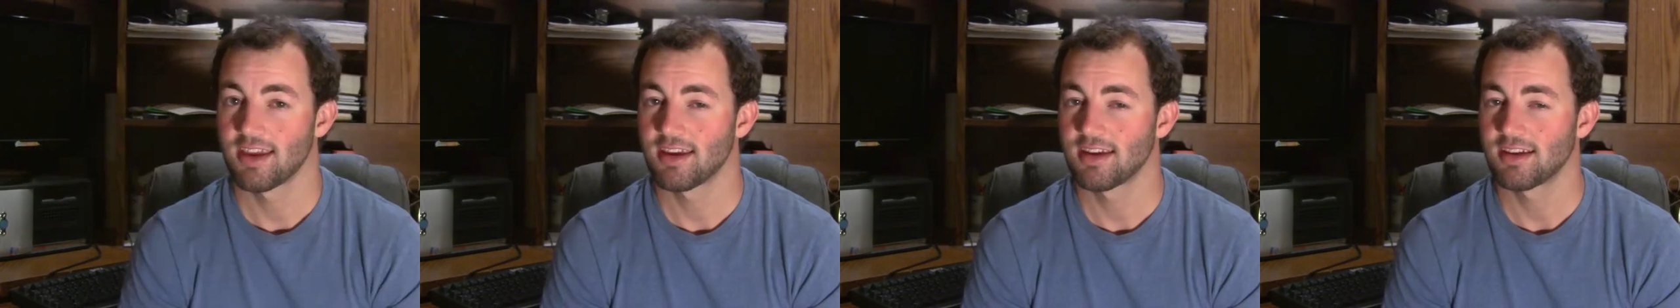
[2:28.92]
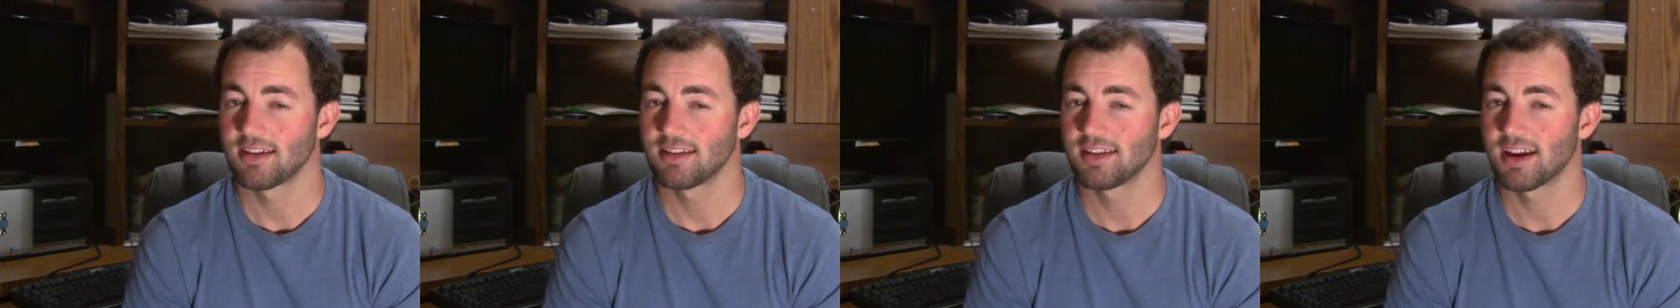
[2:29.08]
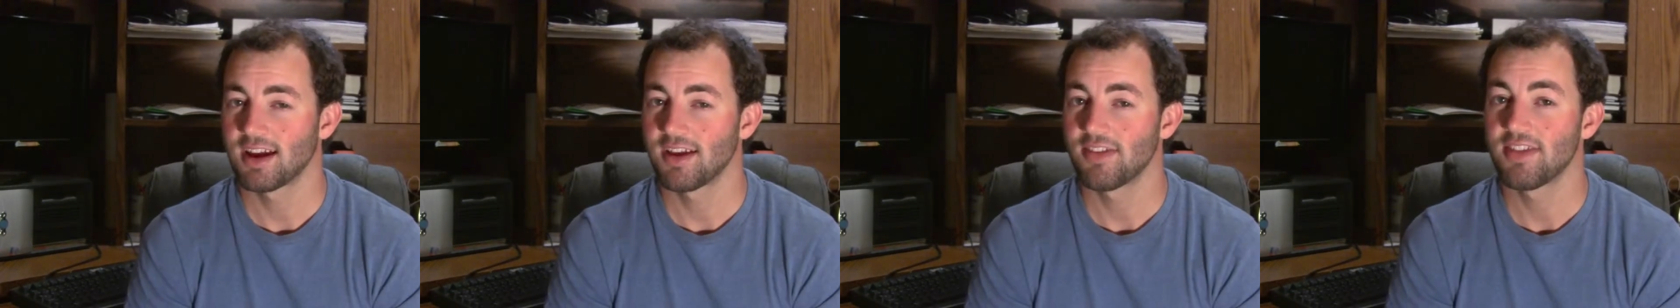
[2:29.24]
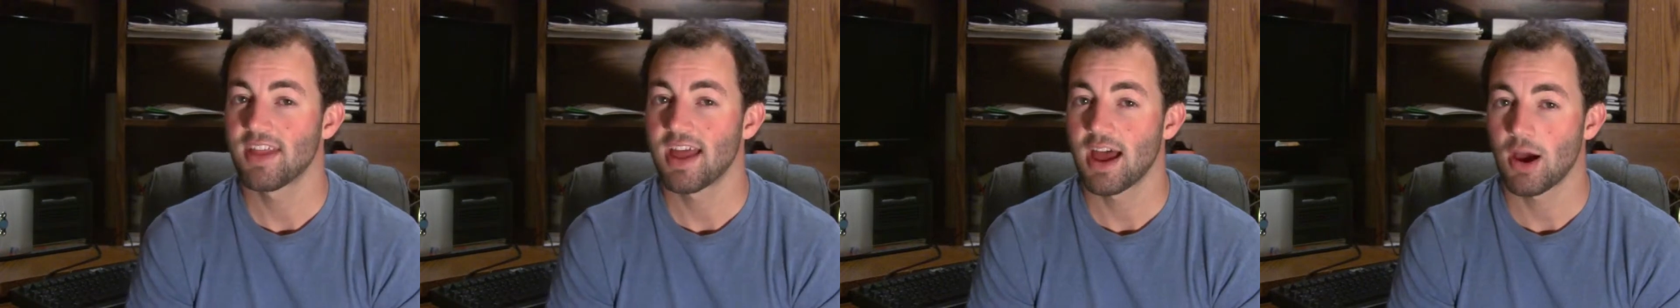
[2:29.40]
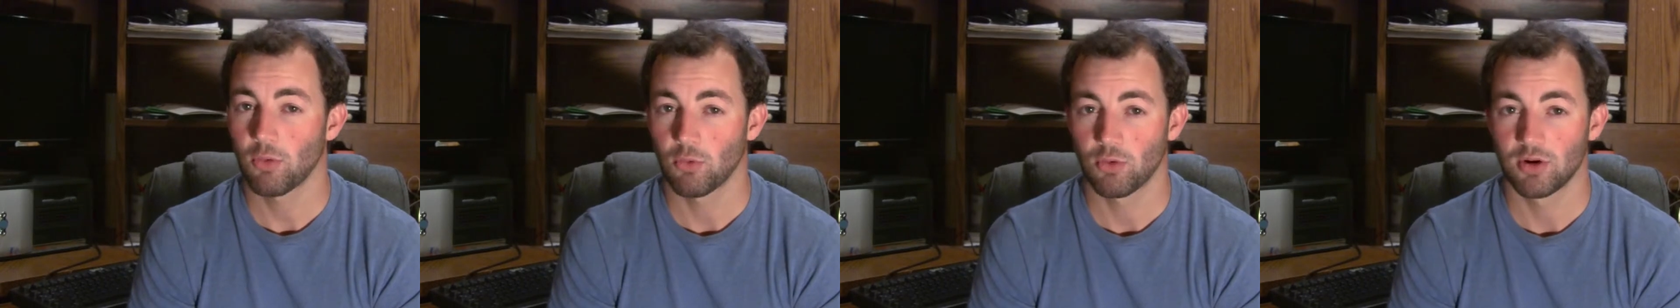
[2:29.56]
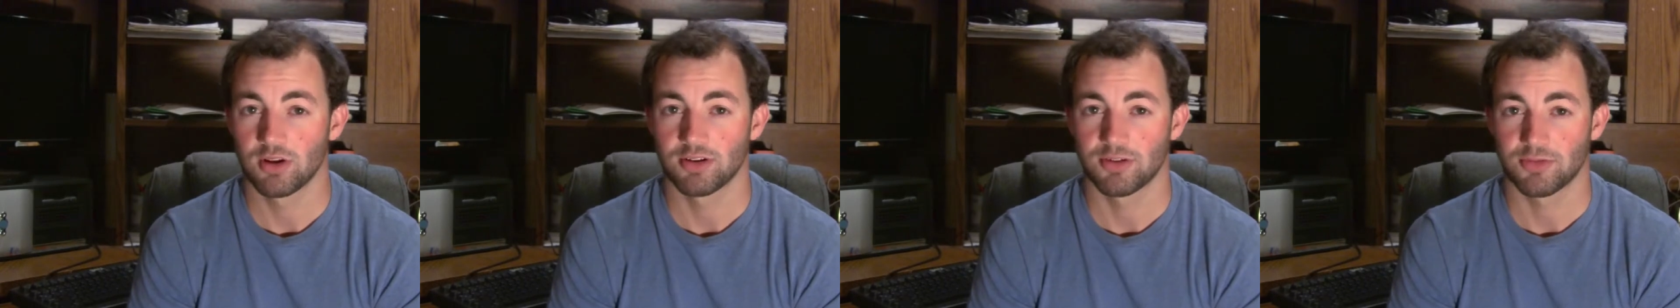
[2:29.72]
And on
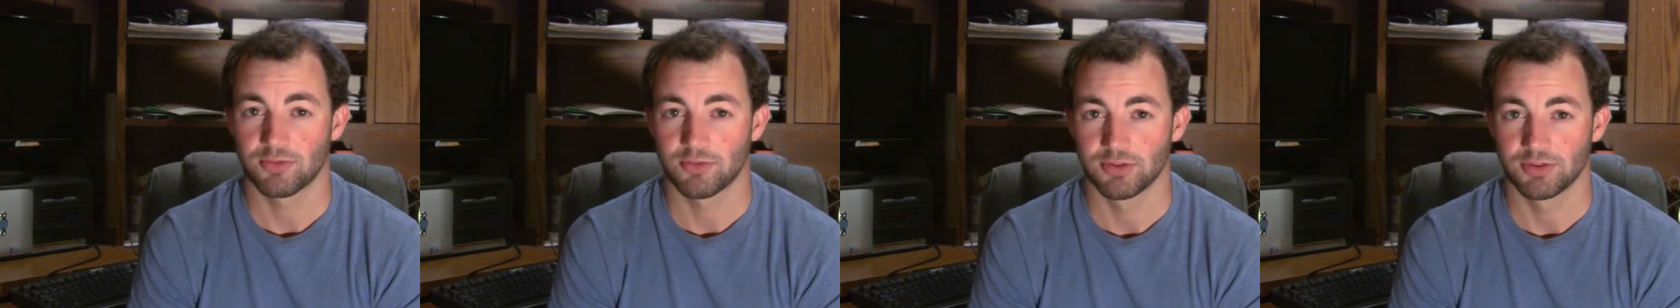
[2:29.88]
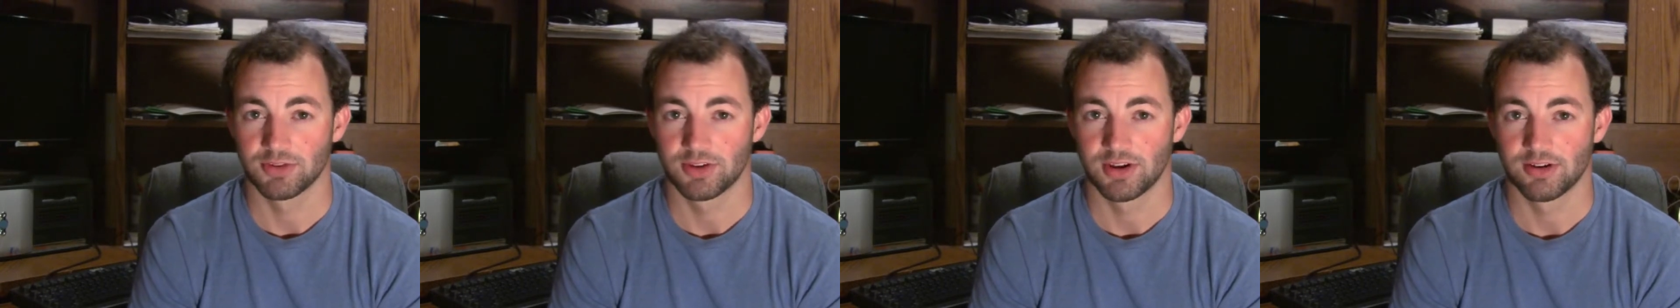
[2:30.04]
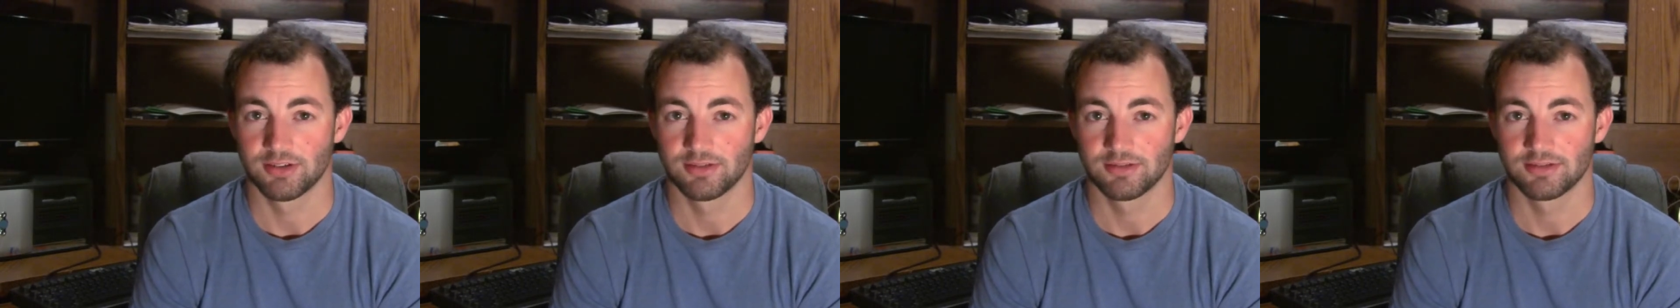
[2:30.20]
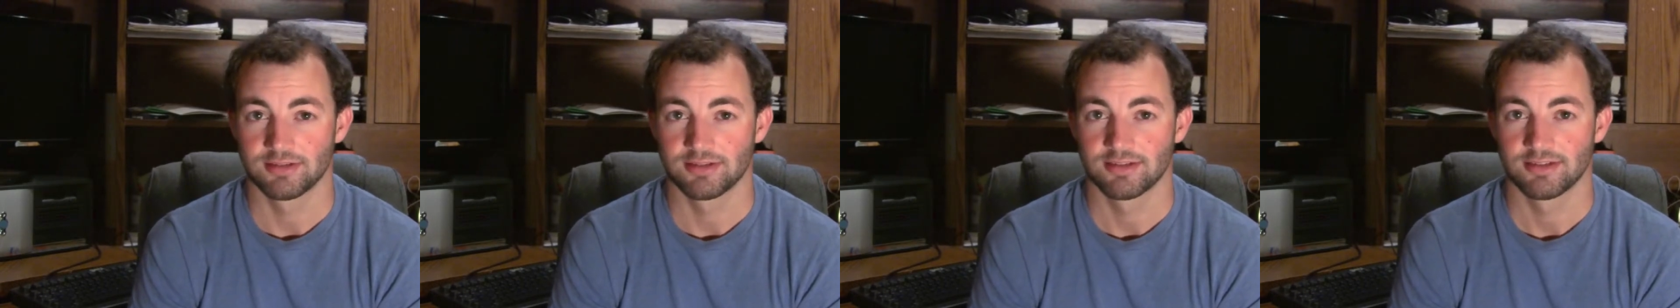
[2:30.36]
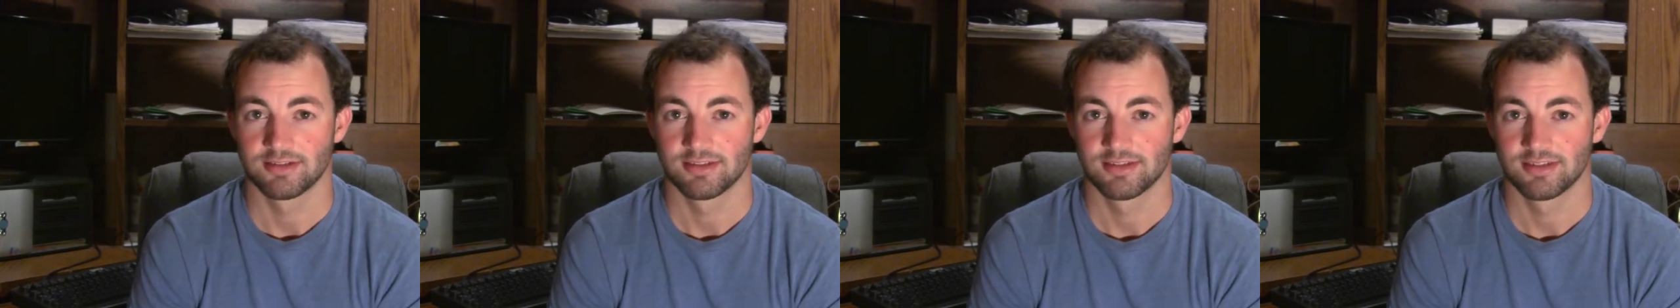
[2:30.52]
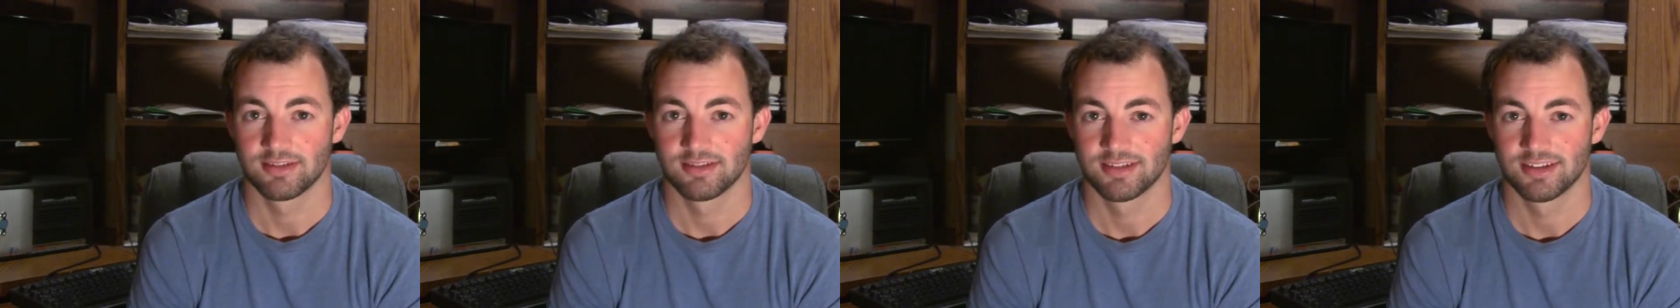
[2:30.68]
that wonderful note,
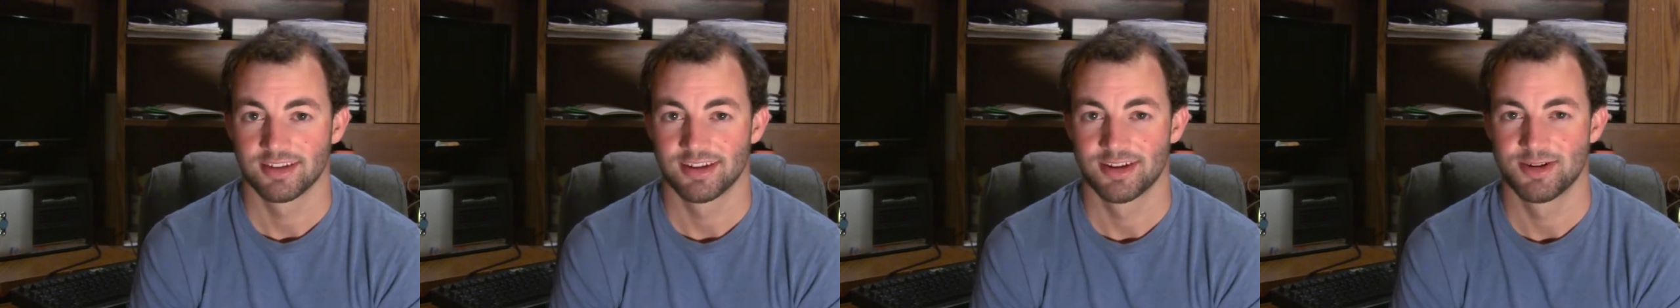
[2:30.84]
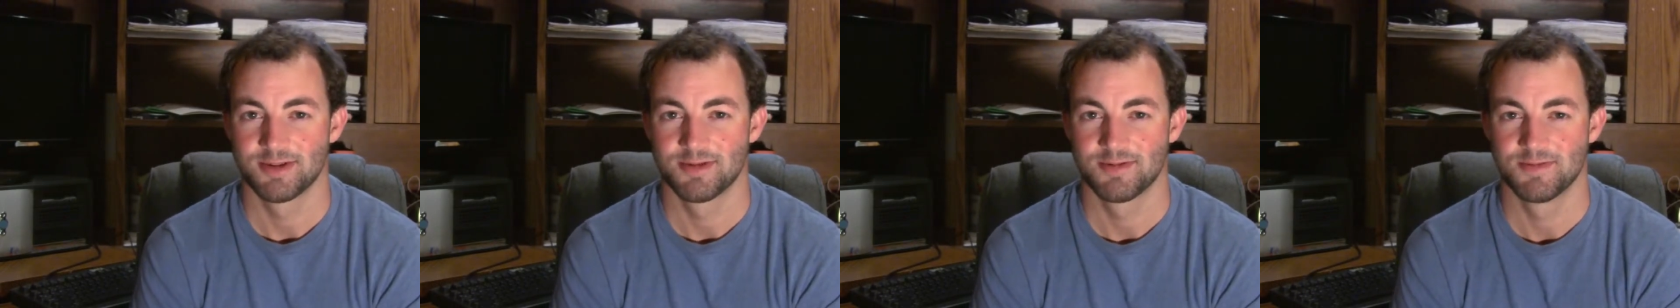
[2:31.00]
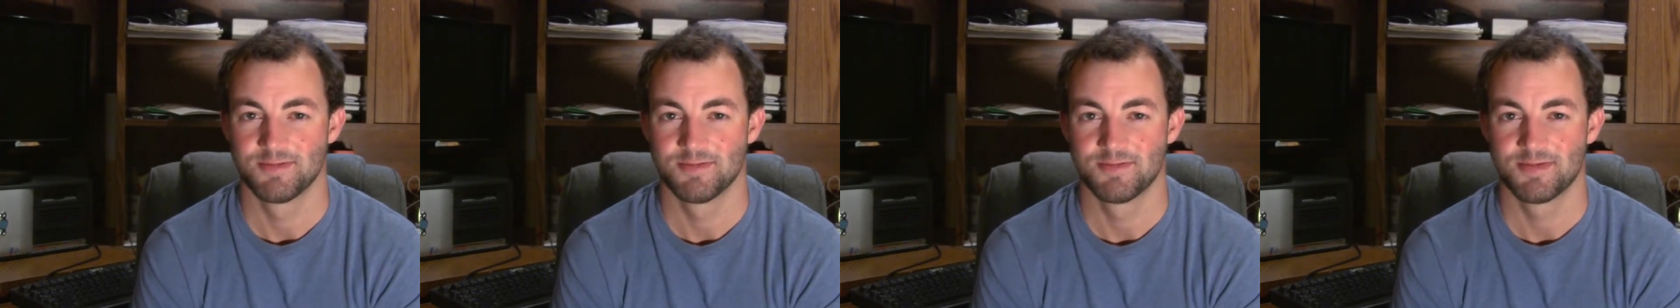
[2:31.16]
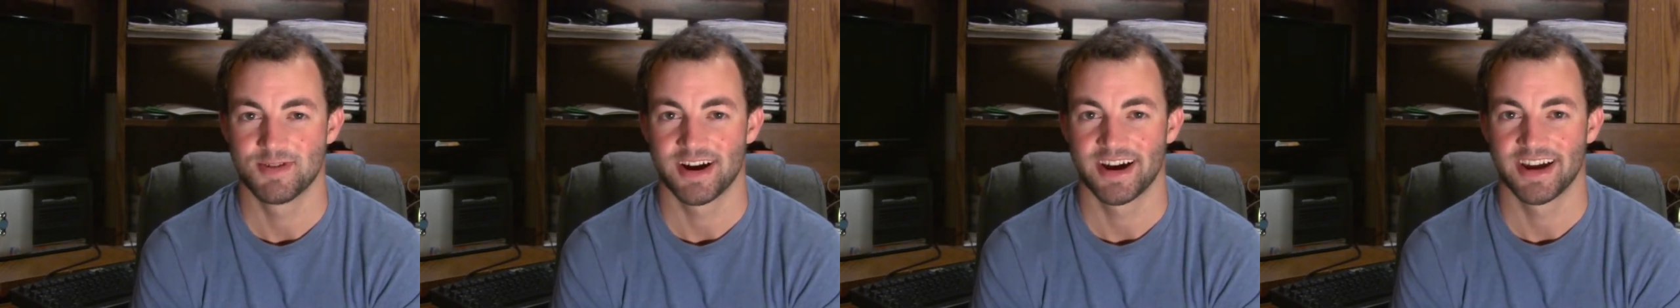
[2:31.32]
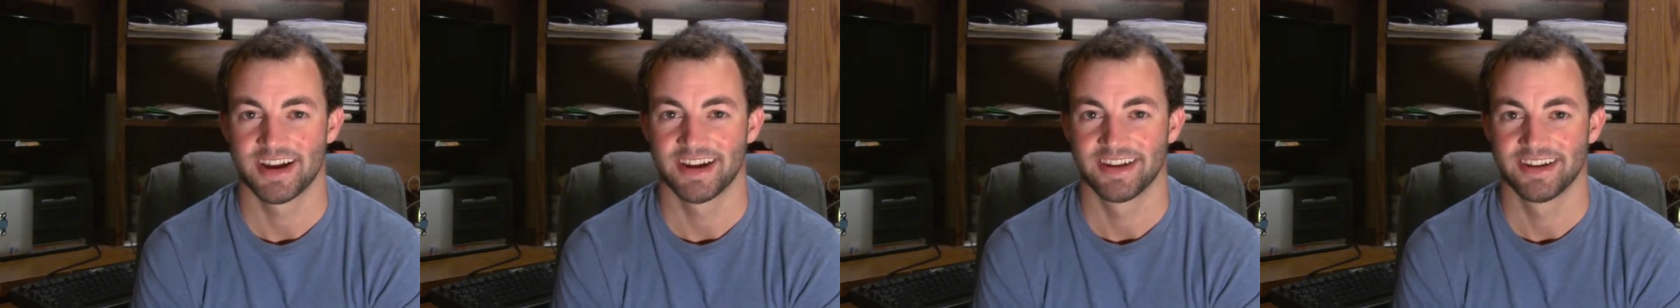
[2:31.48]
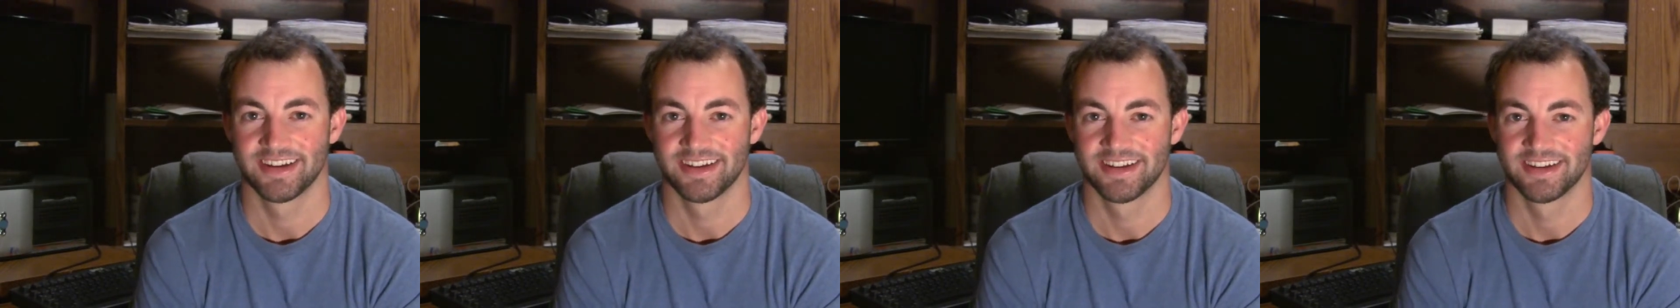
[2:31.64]

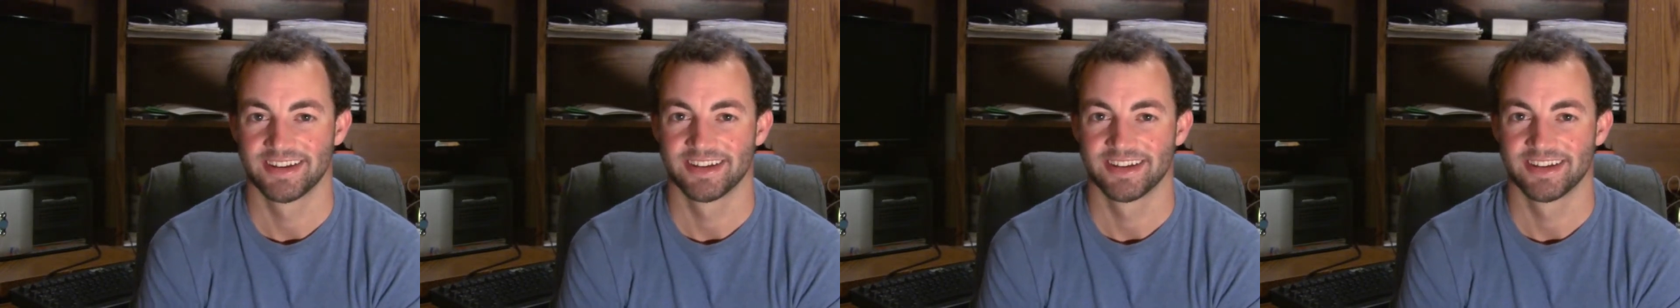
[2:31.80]
bye.